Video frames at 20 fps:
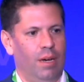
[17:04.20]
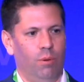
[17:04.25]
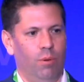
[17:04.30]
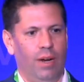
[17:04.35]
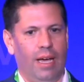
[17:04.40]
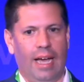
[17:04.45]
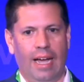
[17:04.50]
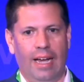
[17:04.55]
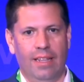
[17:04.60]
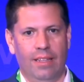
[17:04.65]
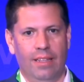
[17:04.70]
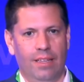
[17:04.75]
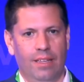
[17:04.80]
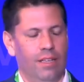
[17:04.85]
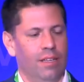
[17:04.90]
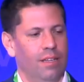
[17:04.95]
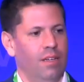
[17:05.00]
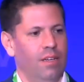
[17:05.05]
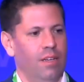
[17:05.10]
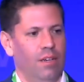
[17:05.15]
I would highly
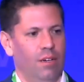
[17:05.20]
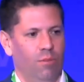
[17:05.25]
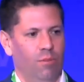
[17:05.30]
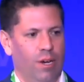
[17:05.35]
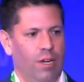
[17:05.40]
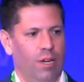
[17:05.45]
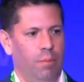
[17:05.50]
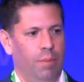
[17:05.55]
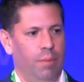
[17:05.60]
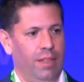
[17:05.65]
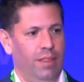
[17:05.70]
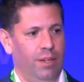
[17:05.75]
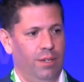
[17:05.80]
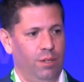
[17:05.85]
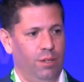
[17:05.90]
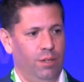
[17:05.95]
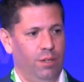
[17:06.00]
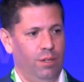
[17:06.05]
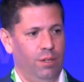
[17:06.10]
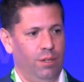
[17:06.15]
recommend that
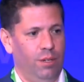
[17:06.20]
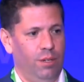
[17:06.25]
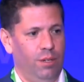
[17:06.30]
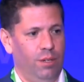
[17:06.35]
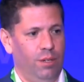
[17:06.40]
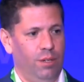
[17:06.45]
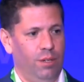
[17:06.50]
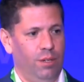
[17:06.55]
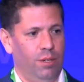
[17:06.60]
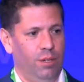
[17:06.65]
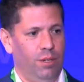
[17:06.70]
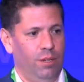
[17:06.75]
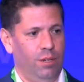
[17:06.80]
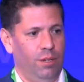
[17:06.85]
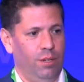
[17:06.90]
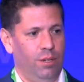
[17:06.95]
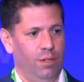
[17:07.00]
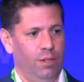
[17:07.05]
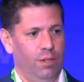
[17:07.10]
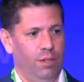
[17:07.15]
you look at those
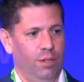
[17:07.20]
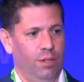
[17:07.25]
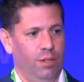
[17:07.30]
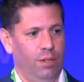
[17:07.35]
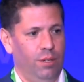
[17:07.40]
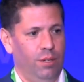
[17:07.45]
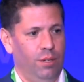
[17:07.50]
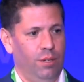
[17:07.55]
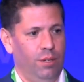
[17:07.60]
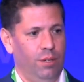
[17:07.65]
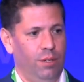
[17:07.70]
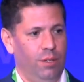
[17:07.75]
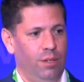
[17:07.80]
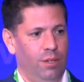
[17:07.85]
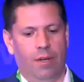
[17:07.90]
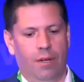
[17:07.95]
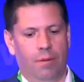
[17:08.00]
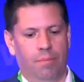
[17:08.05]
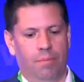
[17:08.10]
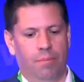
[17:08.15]
videos.
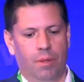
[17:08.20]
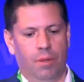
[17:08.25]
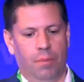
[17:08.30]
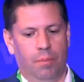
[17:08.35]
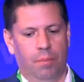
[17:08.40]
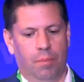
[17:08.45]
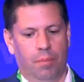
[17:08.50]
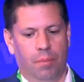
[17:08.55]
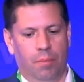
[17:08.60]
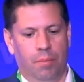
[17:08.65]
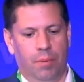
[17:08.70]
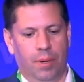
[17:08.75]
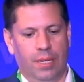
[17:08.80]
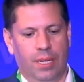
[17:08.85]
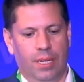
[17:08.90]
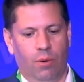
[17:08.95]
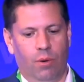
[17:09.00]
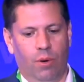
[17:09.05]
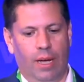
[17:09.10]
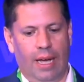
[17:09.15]

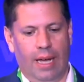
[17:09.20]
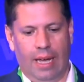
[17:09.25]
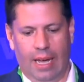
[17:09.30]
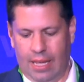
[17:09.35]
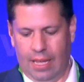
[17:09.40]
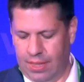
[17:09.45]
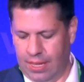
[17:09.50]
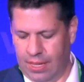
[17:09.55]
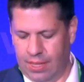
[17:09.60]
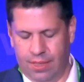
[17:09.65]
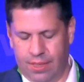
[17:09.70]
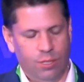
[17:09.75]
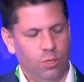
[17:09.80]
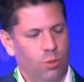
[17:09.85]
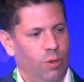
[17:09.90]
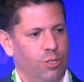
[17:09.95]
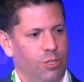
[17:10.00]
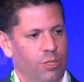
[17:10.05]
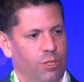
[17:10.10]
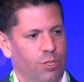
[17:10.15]
I think this
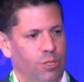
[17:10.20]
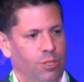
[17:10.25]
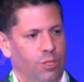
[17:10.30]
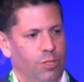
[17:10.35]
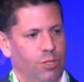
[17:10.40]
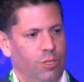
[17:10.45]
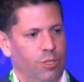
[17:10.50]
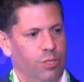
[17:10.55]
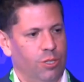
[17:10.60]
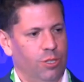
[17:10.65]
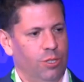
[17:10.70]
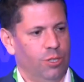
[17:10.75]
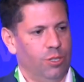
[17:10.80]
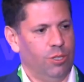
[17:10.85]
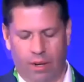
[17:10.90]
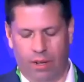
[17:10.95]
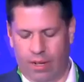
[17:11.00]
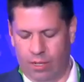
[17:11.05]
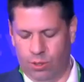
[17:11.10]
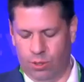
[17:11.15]
question comes up a
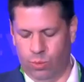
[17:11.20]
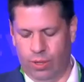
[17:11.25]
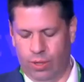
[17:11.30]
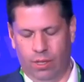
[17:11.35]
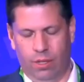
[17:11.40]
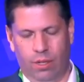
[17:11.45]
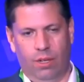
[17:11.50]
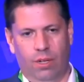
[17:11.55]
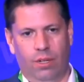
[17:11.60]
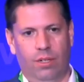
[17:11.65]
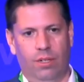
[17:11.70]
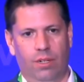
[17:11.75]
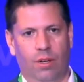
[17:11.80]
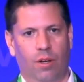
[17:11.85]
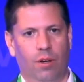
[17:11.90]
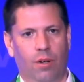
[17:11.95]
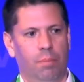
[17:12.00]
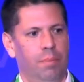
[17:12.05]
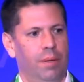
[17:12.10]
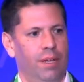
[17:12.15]
lot as well
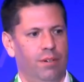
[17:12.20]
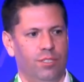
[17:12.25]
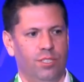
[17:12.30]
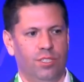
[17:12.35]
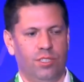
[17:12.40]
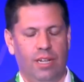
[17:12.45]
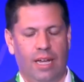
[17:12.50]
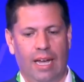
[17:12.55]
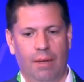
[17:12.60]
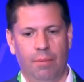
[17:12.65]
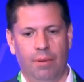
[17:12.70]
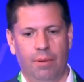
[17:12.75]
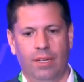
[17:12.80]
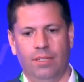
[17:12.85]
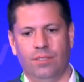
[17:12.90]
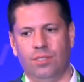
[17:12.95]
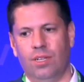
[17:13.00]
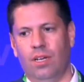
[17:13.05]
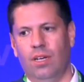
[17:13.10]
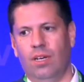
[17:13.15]
on Peter's time.
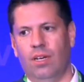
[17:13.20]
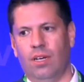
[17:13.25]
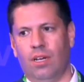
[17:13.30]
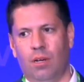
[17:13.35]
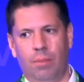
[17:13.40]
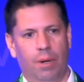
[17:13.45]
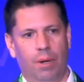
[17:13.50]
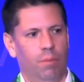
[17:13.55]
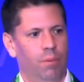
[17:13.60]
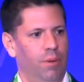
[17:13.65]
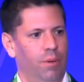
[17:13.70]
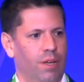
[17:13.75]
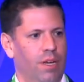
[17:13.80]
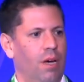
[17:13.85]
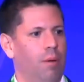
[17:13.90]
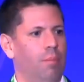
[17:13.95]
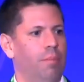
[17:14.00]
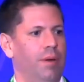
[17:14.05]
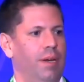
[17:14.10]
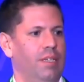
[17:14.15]
His commitment with the
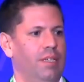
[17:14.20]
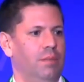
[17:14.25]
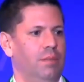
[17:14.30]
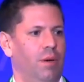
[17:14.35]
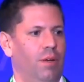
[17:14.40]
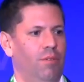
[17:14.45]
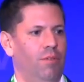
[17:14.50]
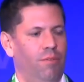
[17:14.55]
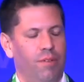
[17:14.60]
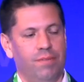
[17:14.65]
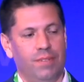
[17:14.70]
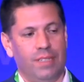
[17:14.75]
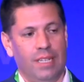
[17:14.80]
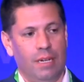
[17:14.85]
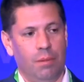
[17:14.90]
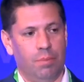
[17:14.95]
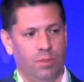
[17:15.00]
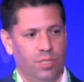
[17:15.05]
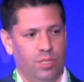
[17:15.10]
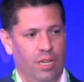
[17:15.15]
company is about
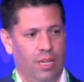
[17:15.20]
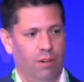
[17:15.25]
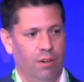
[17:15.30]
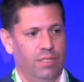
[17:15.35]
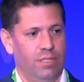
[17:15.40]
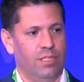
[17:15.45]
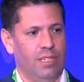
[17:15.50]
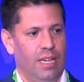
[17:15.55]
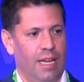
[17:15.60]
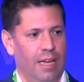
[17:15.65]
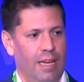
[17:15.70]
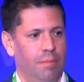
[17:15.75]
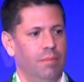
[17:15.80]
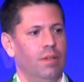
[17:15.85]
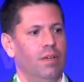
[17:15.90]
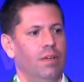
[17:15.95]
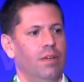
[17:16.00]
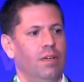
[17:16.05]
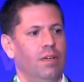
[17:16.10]
15% of his time.